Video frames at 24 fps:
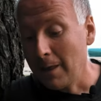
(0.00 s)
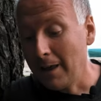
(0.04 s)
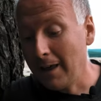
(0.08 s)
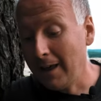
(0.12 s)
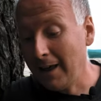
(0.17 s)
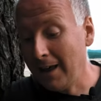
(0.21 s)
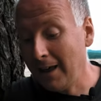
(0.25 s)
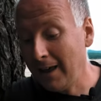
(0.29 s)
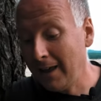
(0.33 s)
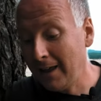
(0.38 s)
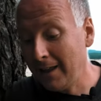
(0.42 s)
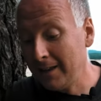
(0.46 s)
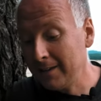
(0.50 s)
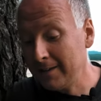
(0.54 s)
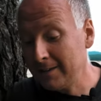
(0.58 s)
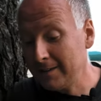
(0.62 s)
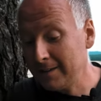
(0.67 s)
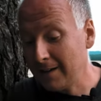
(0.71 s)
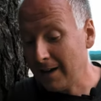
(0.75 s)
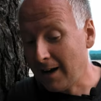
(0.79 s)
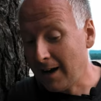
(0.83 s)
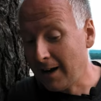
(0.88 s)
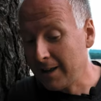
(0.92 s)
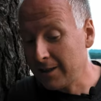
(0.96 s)
And
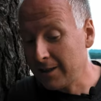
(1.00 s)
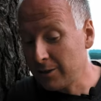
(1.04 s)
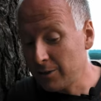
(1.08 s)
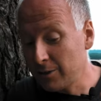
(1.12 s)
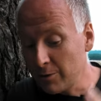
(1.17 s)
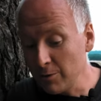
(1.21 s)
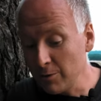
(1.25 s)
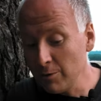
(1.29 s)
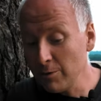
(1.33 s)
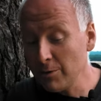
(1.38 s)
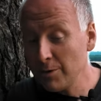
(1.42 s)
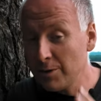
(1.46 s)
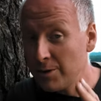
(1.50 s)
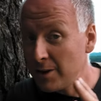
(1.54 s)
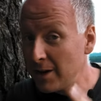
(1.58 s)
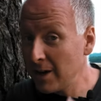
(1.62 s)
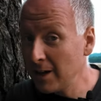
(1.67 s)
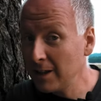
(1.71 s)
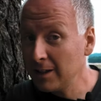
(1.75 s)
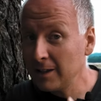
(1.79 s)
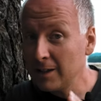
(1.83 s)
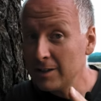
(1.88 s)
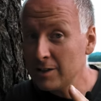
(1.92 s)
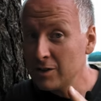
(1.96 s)
I do
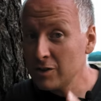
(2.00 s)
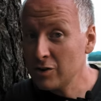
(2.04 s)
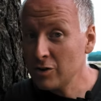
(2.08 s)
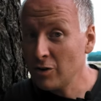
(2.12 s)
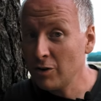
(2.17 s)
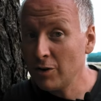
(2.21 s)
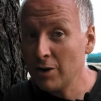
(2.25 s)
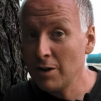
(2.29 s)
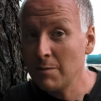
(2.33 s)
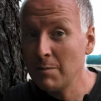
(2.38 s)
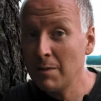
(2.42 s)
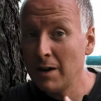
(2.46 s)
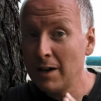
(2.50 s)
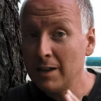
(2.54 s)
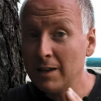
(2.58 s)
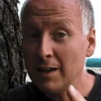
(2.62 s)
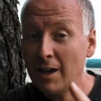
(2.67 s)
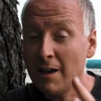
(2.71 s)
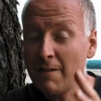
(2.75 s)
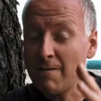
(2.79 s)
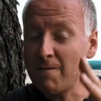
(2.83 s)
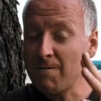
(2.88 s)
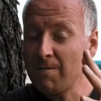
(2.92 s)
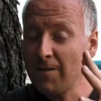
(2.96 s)
think that Sony made
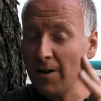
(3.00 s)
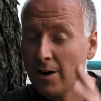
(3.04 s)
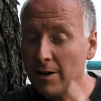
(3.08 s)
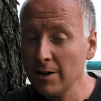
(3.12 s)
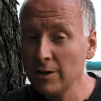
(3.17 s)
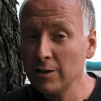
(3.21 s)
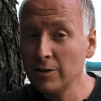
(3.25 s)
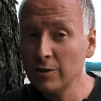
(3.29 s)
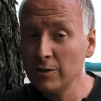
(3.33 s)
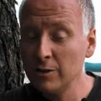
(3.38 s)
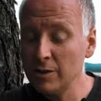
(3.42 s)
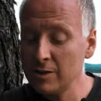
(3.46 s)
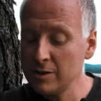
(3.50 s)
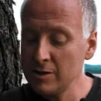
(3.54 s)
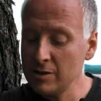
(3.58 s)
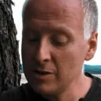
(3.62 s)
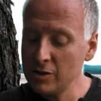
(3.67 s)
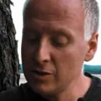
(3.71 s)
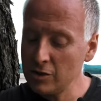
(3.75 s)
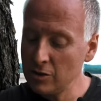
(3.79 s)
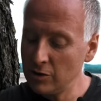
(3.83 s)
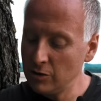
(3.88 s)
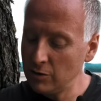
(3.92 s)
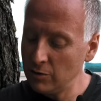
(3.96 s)
a very good
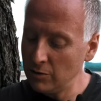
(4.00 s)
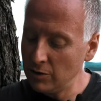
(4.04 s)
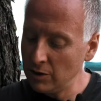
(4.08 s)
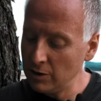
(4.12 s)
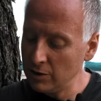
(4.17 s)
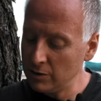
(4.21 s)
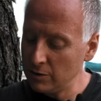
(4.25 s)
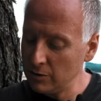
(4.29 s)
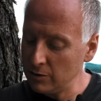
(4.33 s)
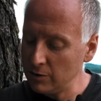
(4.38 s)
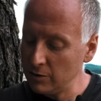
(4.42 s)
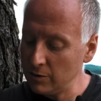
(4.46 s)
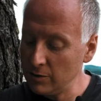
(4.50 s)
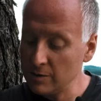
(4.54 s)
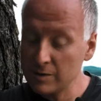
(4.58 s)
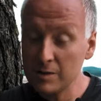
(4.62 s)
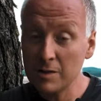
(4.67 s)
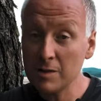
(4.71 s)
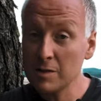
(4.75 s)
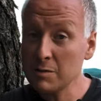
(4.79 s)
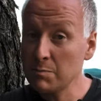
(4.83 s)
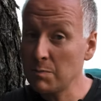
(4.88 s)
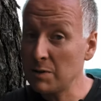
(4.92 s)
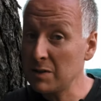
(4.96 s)
decision to introduce
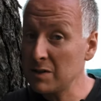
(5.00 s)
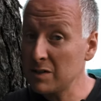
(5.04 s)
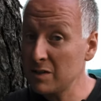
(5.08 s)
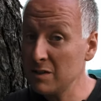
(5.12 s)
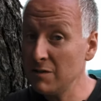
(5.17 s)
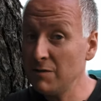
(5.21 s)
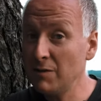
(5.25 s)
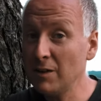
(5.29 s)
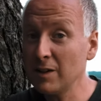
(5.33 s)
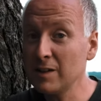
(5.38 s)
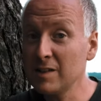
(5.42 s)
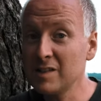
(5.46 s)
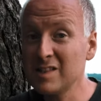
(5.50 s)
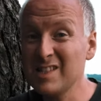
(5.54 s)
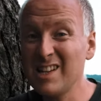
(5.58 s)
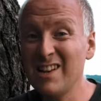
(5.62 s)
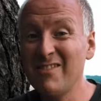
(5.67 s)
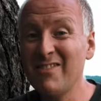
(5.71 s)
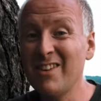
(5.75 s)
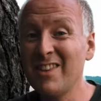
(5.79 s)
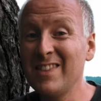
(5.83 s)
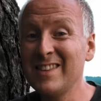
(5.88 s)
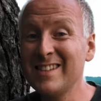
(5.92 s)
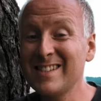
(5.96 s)
this specific
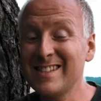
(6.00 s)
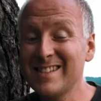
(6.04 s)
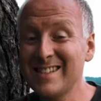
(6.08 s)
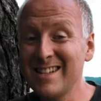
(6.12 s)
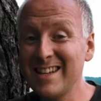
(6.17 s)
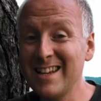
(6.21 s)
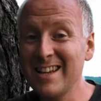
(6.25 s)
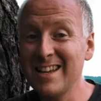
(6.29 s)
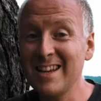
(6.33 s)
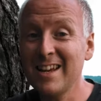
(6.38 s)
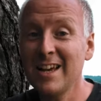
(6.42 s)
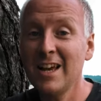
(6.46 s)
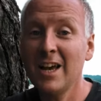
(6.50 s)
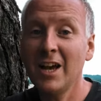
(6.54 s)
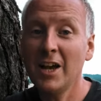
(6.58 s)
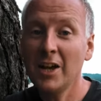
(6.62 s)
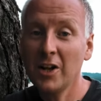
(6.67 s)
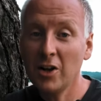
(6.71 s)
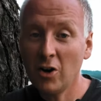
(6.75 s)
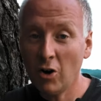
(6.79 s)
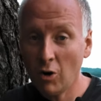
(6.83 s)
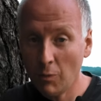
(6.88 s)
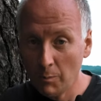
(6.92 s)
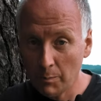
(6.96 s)
7C
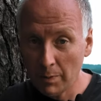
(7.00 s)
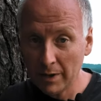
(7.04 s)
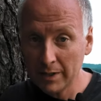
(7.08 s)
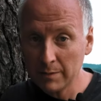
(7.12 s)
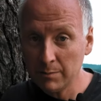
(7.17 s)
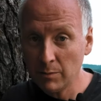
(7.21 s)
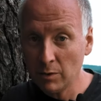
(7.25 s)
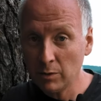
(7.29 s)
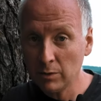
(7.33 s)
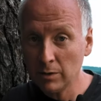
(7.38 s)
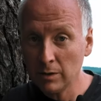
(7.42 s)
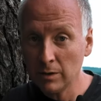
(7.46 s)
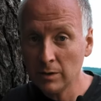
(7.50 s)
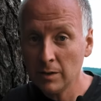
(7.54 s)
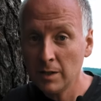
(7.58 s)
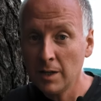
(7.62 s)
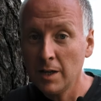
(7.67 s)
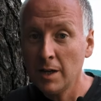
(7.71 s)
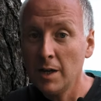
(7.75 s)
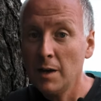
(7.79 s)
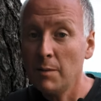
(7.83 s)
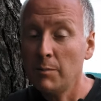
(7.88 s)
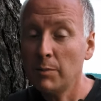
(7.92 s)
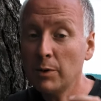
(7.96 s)
compact model,
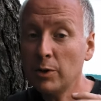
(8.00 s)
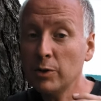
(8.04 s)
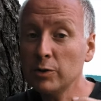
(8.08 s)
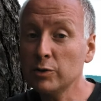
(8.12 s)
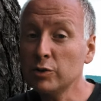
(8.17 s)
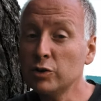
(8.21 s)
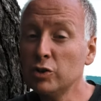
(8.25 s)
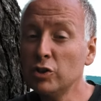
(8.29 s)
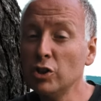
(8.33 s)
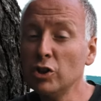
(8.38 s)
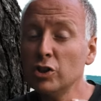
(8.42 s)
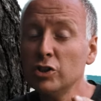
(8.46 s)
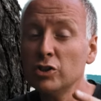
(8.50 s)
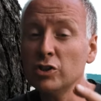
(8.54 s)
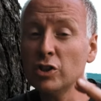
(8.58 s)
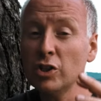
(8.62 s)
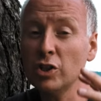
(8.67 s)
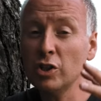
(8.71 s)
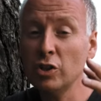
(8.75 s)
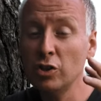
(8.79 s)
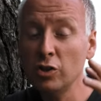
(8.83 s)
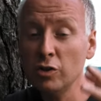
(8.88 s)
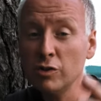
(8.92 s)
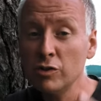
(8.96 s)
because there's a
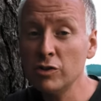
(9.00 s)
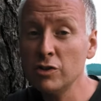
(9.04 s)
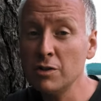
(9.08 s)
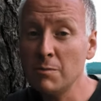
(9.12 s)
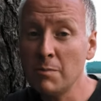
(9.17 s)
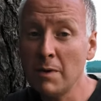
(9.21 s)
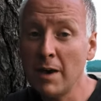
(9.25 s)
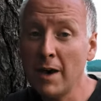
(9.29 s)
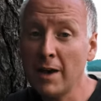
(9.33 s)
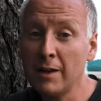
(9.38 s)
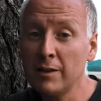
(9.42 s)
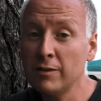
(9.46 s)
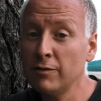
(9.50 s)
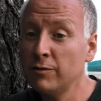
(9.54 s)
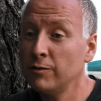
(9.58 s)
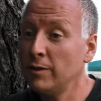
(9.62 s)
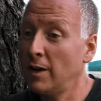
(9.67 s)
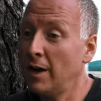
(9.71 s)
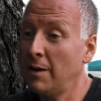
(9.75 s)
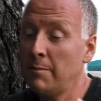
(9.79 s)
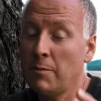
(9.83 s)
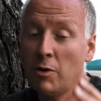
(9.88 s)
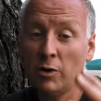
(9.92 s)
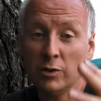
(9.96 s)
huge demand
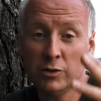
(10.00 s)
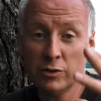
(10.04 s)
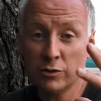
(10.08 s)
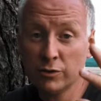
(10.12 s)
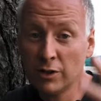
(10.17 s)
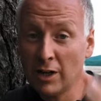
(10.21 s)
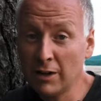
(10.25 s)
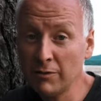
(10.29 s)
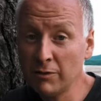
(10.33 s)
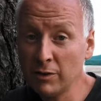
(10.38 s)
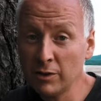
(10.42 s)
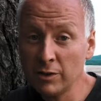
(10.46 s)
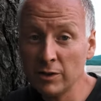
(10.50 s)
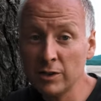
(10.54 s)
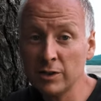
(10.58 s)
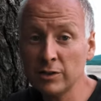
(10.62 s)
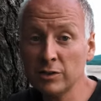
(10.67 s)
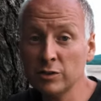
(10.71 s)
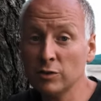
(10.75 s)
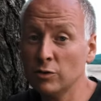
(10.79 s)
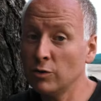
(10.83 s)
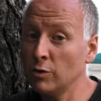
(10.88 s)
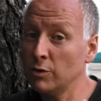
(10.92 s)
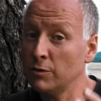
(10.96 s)
among
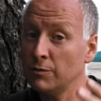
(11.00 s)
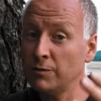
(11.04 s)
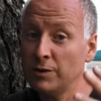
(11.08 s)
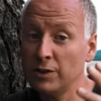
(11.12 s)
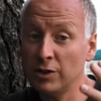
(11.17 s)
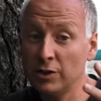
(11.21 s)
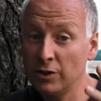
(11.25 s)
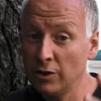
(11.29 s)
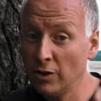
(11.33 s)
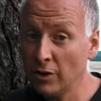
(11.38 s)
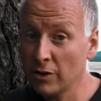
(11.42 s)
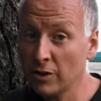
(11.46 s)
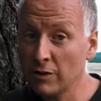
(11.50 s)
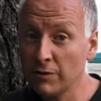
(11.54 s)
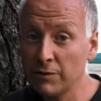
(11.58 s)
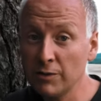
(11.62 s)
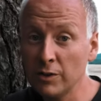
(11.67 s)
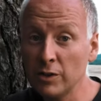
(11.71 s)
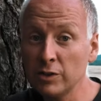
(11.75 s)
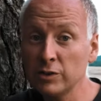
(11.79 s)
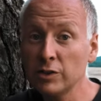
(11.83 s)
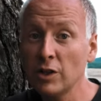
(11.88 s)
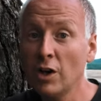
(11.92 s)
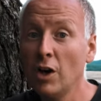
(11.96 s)
travelers or
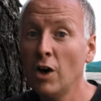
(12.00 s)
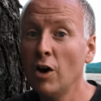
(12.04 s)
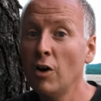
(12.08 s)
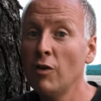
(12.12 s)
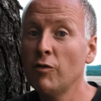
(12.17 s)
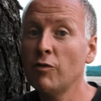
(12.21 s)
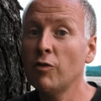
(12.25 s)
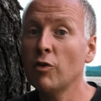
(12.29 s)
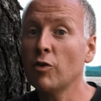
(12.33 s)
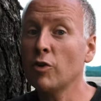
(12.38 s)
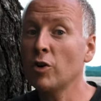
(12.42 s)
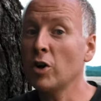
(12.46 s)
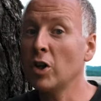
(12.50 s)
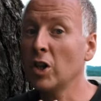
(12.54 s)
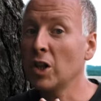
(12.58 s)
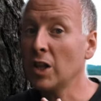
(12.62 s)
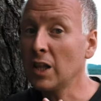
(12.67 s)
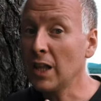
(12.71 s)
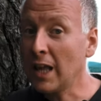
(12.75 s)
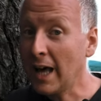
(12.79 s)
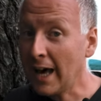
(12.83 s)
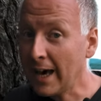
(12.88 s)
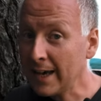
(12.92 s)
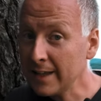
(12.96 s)
videographers for a
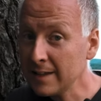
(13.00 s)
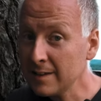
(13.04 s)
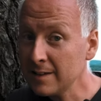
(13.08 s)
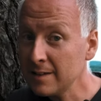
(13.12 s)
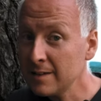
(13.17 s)
light